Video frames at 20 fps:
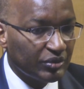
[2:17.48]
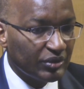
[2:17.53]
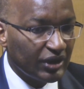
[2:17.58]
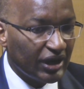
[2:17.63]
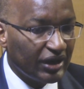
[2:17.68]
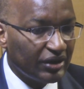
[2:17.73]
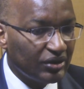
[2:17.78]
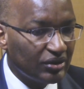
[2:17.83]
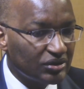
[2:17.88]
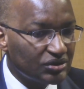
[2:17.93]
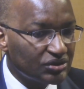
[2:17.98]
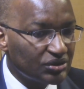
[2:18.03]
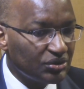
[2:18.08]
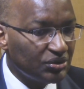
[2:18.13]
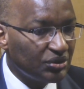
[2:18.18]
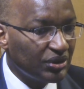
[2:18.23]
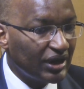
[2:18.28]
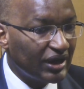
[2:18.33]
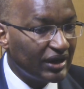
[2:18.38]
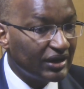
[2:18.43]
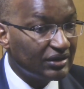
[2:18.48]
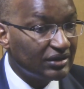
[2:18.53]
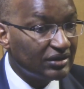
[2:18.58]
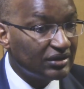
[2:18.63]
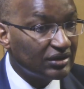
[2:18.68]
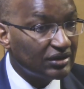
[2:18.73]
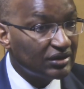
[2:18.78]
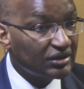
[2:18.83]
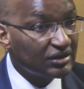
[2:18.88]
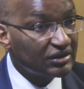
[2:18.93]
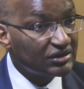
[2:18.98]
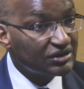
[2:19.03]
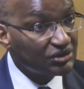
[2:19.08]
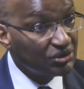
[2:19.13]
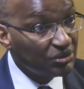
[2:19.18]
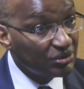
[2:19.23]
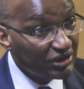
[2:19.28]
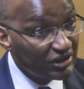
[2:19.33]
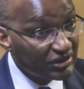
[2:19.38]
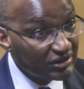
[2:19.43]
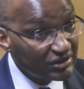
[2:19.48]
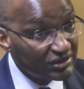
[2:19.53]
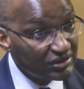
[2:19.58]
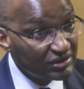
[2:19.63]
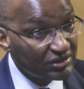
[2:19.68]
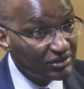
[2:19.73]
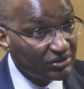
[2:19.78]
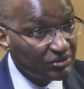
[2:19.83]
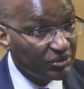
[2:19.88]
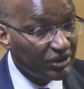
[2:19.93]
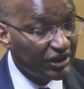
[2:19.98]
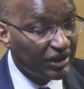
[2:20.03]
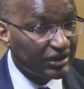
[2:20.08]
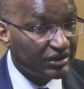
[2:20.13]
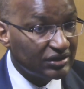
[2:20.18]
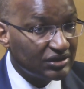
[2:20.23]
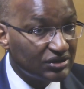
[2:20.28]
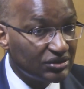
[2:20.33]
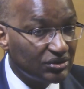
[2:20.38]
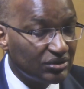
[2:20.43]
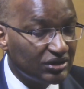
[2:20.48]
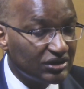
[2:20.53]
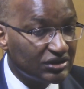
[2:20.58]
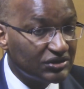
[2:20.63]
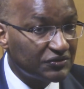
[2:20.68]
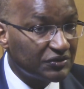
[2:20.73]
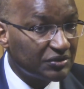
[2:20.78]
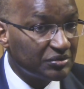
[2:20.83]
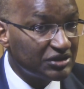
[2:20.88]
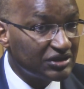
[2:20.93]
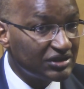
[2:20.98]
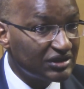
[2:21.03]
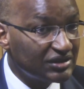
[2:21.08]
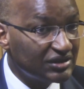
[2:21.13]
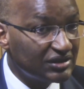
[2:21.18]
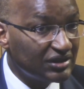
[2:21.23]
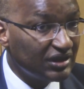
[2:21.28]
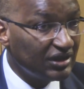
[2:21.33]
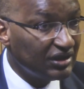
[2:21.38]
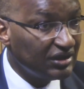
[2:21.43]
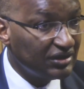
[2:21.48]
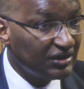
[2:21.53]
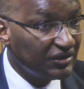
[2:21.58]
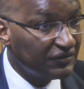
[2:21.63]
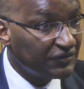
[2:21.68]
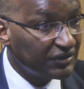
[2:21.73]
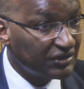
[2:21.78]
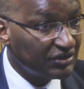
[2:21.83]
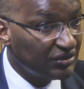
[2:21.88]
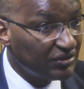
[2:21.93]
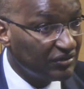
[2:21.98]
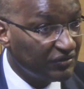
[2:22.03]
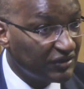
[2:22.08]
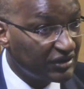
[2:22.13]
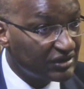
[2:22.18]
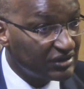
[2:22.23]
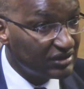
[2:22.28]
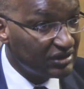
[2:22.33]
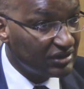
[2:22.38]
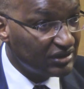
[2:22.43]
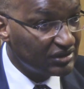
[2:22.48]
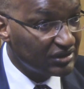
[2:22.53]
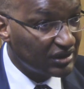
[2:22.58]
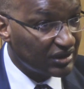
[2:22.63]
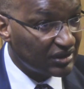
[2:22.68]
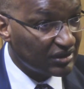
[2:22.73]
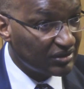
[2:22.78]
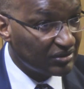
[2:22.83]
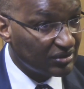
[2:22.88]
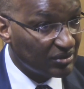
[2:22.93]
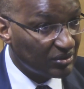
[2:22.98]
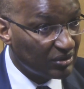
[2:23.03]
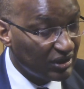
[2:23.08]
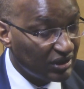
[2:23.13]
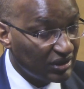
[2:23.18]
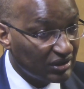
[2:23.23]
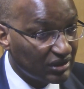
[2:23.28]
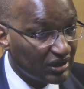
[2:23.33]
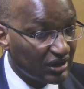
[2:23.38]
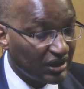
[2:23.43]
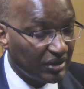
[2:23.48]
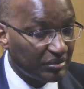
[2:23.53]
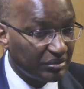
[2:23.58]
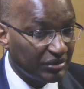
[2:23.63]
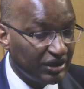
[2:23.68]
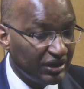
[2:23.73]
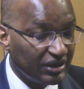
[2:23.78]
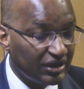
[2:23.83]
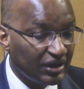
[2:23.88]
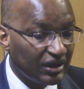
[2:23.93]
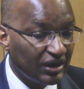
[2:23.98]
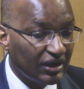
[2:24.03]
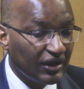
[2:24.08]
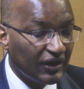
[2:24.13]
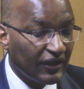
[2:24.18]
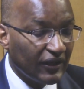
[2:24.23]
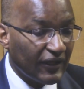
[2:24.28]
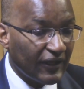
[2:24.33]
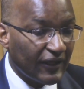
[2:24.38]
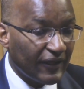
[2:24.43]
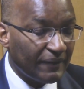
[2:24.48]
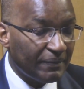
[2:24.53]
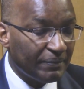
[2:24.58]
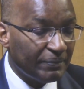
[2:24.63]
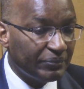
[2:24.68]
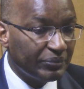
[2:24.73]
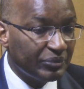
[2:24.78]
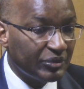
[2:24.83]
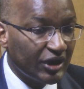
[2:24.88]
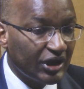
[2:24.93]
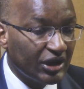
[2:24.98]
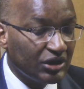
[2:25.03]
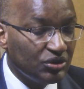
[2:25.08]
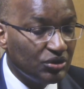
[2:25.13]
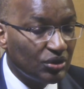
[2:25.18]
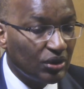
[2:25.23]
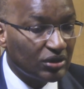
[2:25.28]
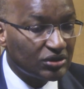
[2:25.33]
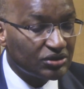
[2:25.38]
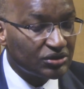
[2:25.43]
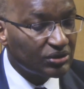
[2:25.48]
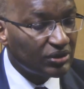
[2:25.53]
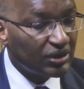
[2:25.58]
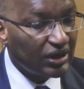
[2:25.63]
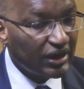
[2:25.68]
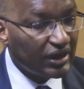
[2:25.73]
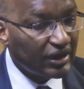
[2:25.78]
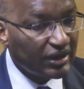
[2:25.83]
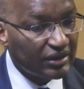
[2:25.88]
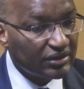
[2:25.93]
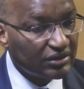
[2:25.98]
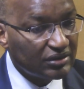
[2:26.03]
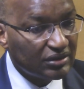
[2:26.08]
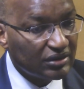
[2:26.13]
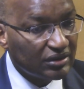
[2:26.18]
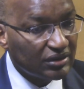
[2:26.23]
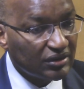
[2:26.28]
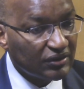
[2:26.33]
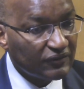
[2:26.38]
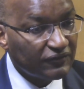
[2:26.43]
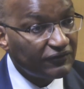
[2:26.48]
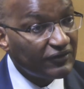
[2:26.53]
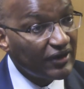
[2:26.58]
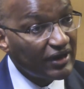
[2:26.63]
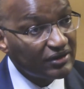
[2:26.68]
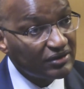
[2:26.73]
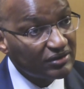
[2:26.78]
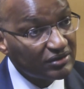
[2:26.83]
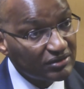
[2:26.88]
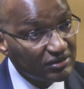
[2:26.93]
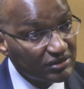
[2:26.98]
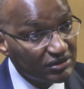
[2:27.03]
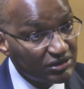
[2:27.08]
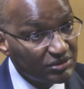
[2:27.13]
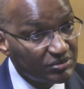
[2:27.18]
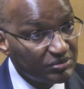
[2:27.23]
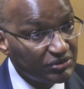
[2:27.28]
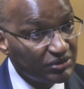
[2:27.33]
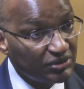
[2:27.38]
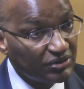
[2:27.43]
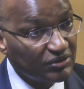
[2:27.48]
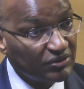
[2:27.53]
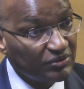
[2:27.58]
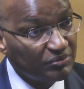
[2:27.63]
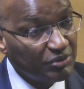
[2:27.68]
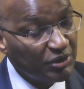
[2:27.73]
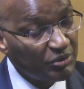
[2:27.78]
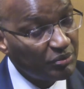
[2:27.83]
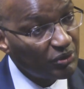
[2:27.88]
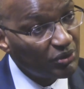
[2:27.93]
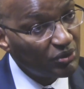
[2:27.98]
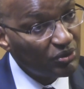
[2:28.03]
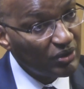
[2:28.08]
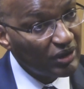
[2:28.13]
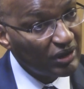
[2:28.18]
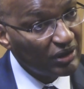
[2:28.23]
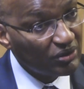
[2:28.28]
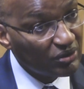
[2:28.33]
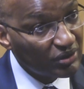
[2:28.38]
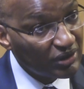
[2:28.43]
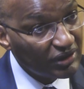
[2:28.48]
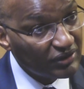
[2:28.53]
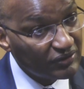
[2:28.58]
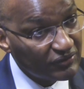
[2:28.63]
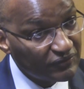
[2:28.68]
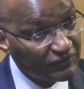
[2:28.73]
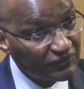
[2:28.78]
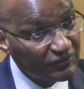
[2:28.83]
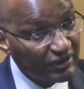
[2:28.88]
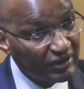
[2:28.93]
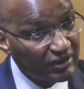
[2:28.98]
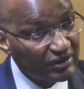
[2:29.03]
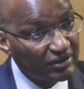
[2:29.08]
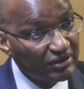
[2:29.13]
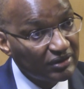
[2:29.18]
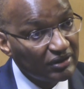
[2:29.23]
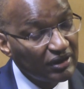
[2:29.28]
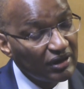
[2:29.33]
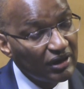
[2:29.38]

And also you had students. We had students from 16 different universities around the world come in. You also had funders, people who are looking to fund